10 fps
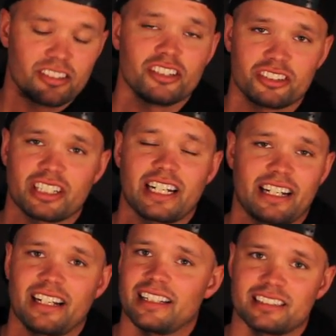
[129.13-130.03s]
You should get
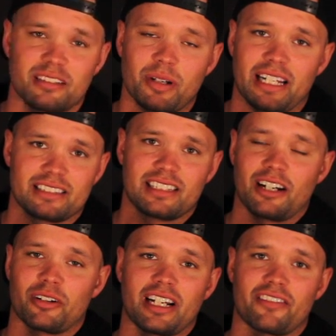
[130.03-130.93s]
it. It's the best.
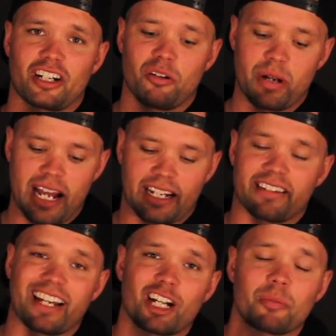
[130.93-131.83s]
I would never go back.
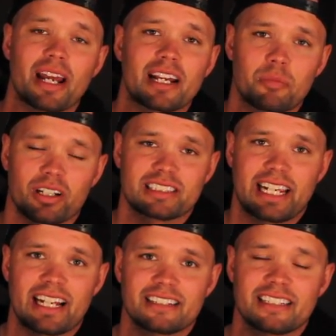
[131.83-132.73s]
The airbag plus
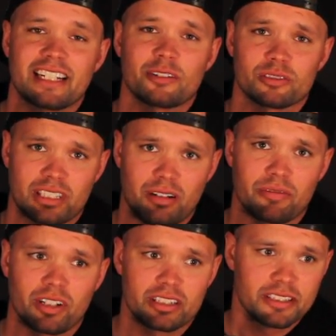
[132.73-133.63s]
canting equals
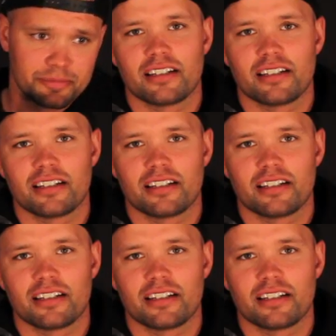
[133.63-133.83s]
comfort.